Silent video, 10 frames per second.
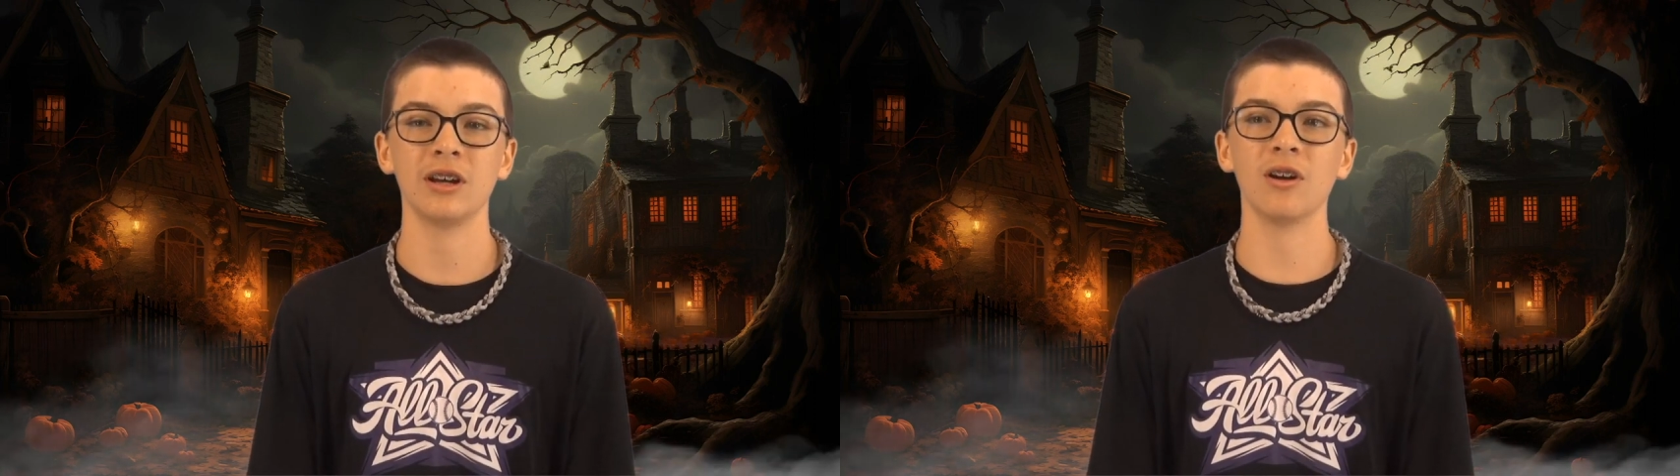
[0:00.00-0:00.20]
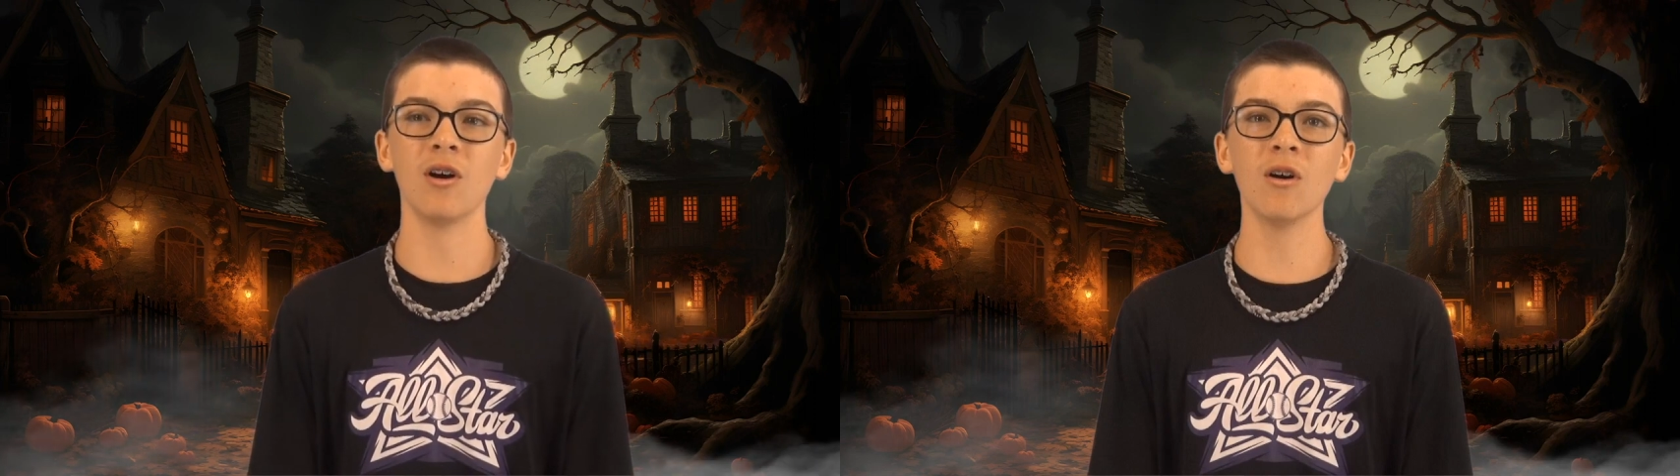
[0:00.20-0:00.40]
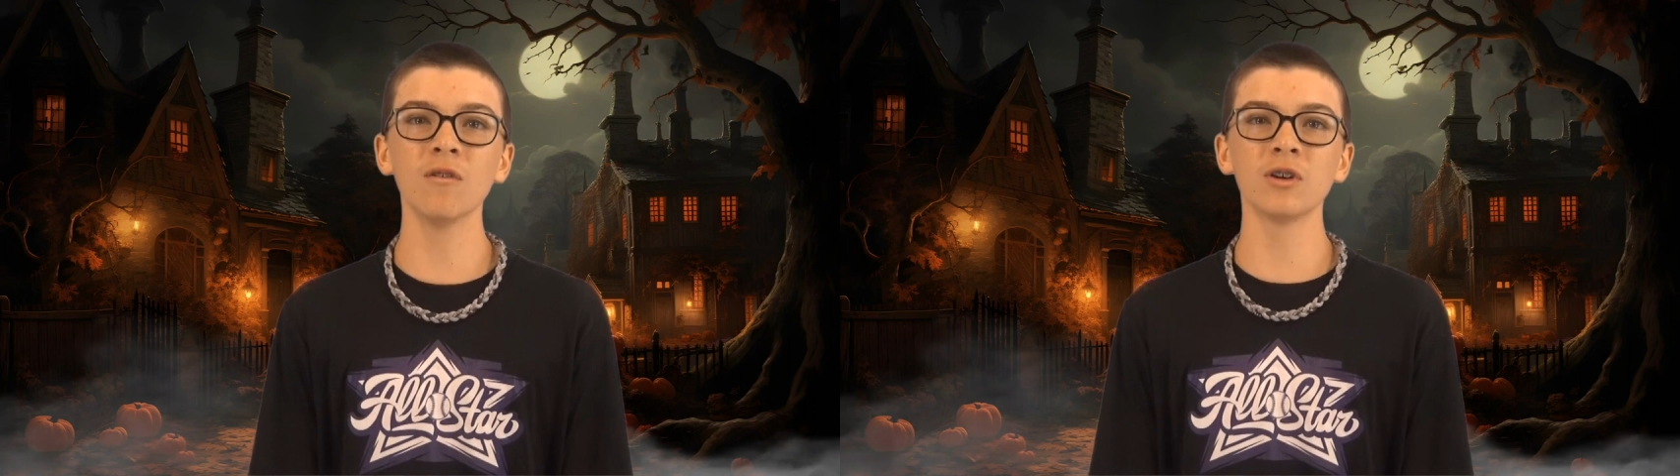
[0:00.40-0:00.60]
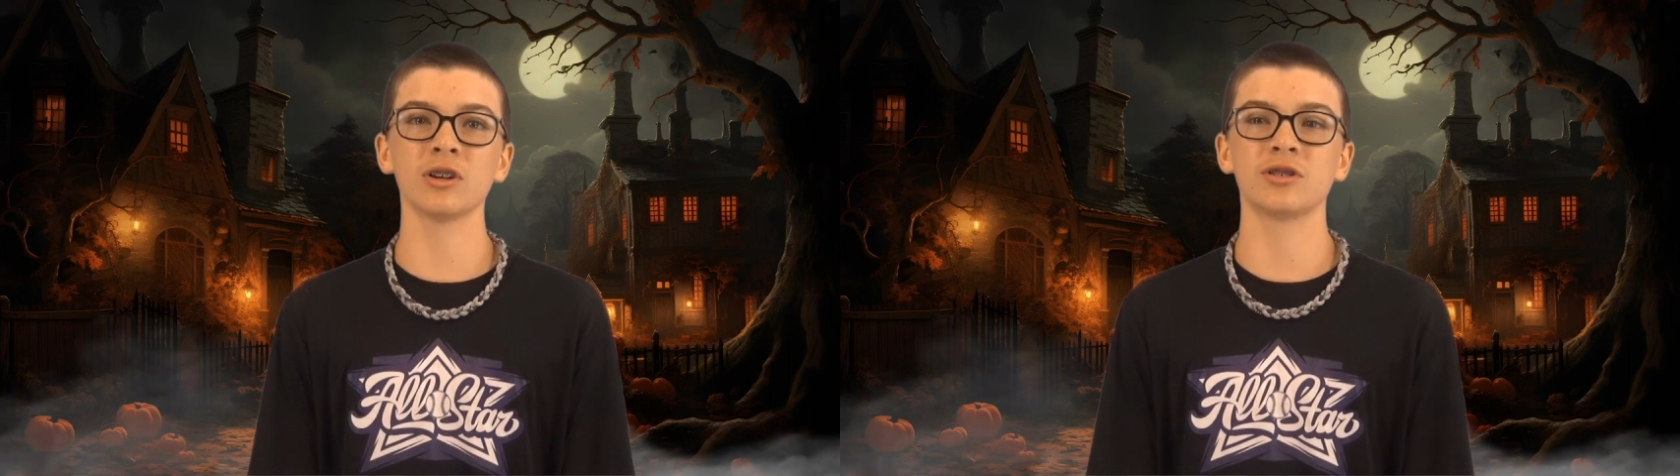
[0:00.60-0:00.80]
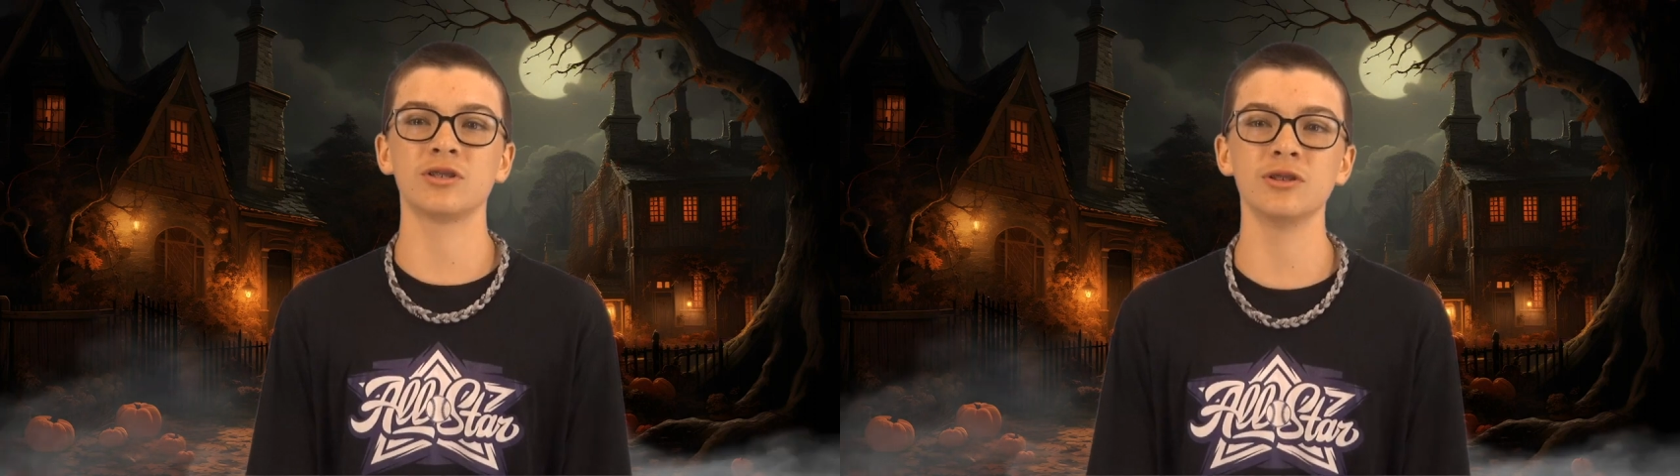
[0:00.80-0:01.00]
And
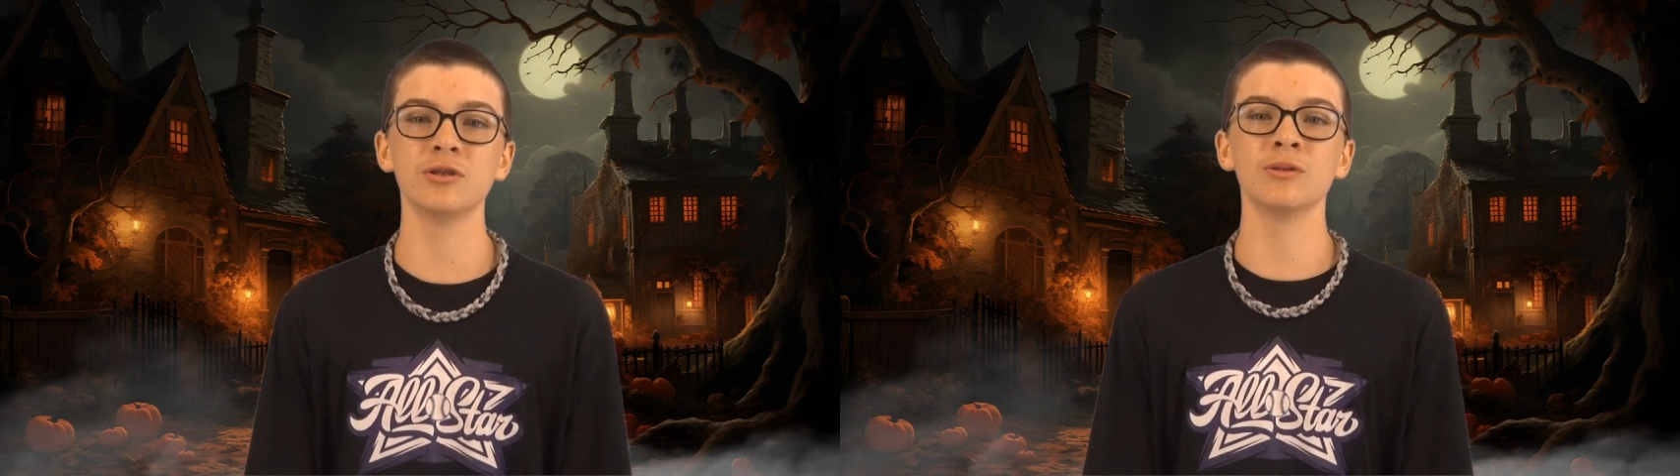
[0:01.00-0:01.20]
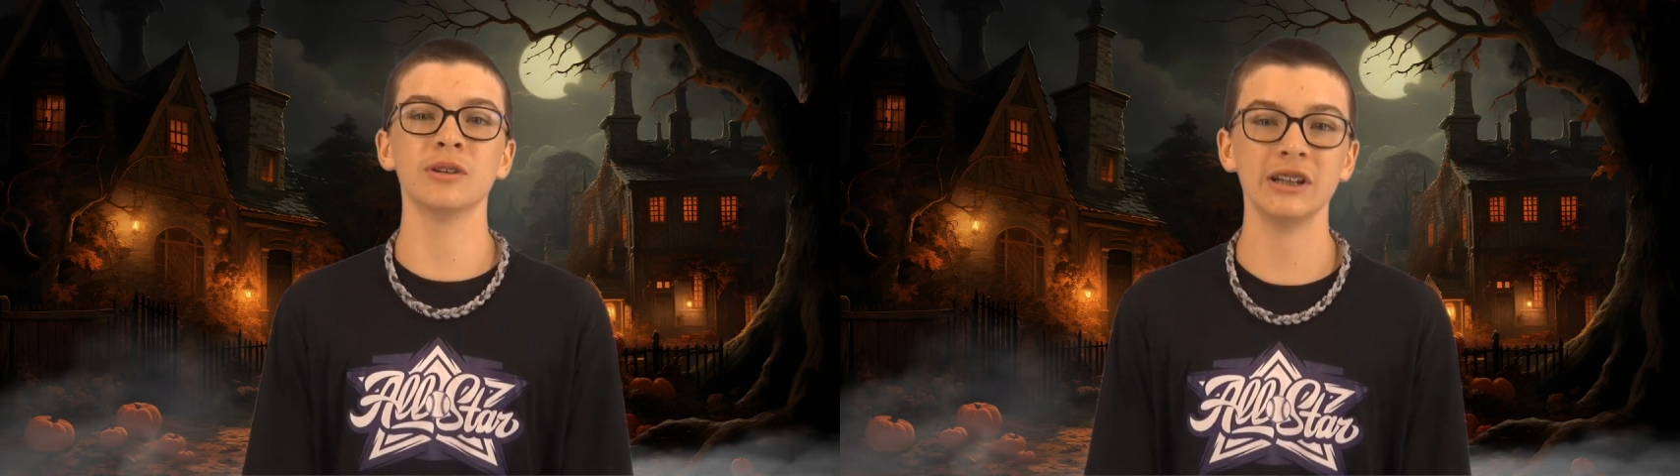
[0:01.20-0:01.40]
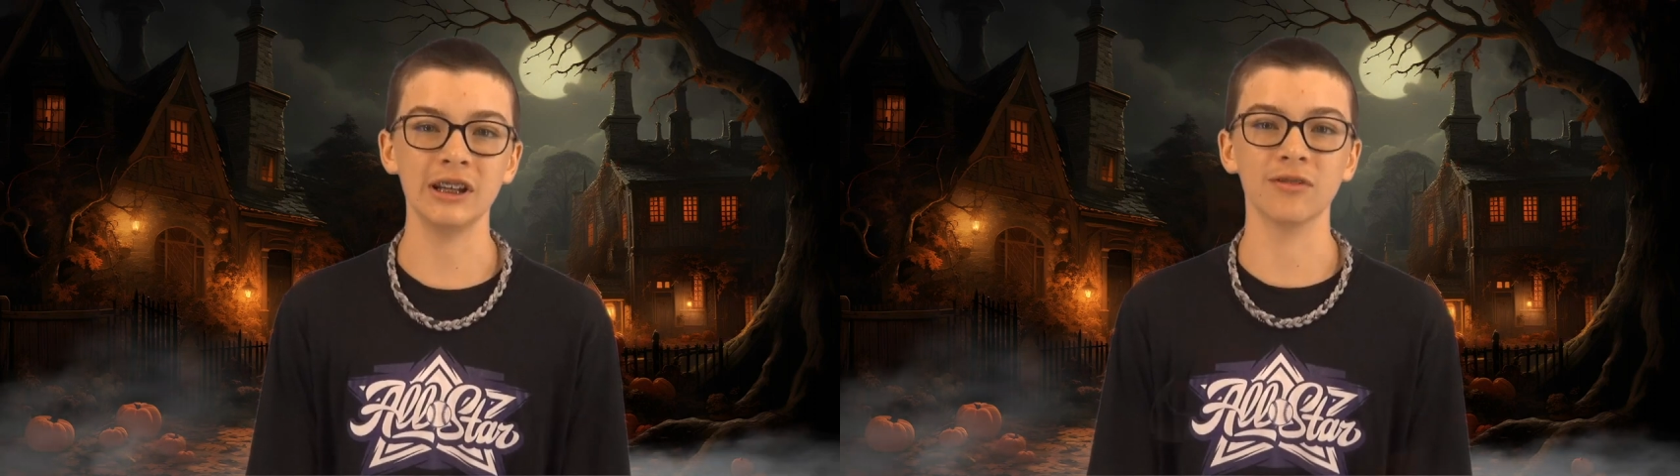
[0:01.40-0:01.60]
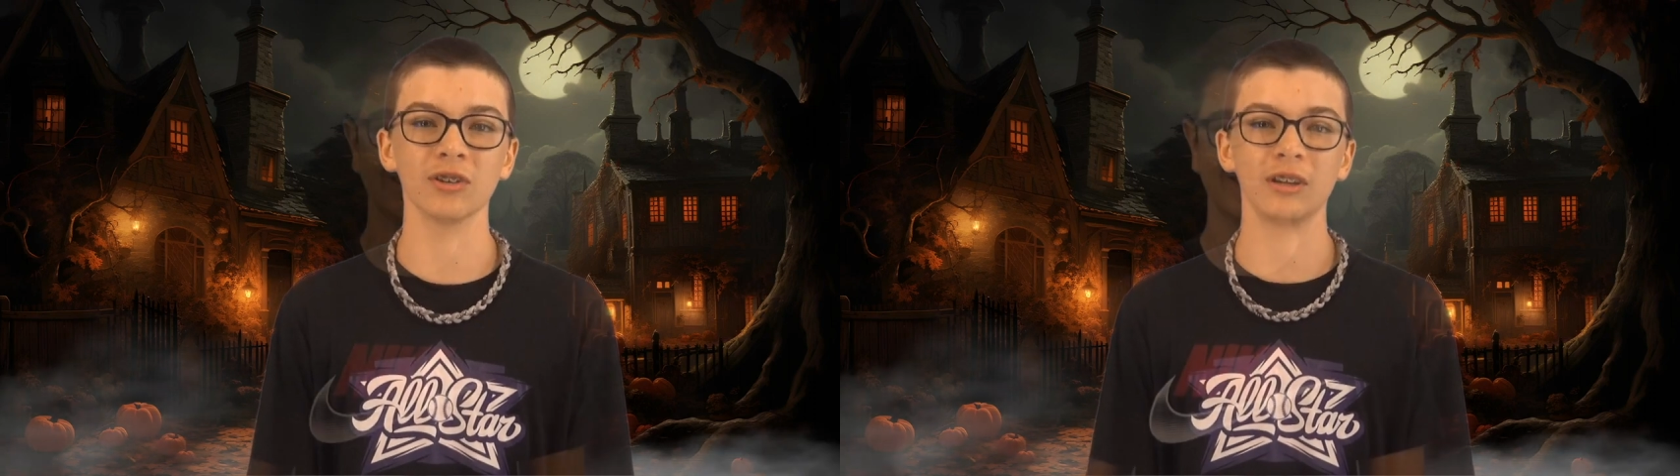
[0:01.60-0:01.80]
over to Evie.